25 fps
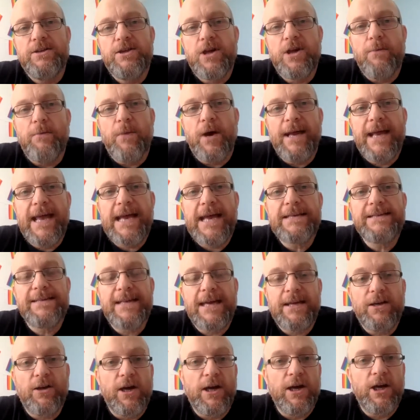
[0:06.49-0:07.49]
My guest
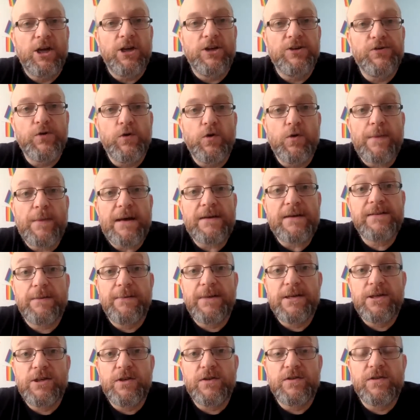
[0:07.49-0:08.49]
and I are going to talk about some
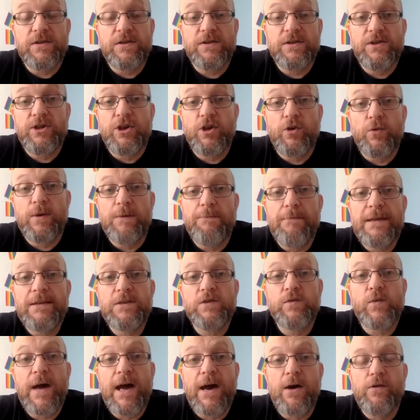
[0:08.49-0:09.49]
issues to do with
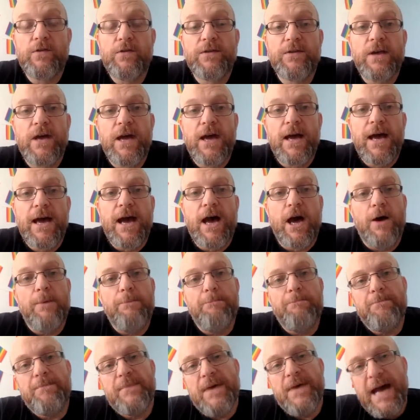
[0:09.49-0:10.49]
mental health,
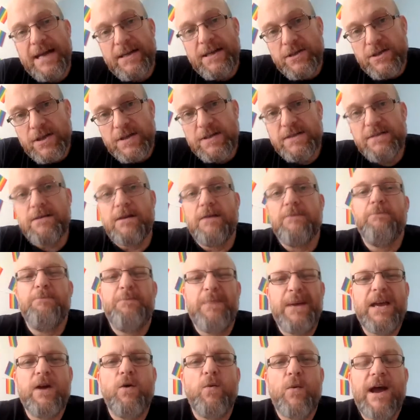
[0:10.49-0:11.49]
and just
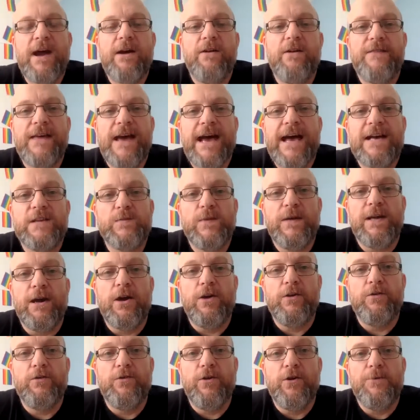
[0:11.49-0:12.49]
be aware of that as we go
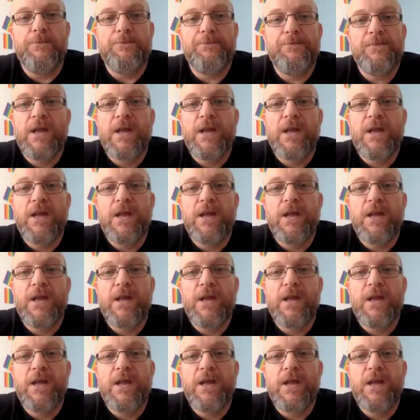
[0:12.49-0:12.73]
through.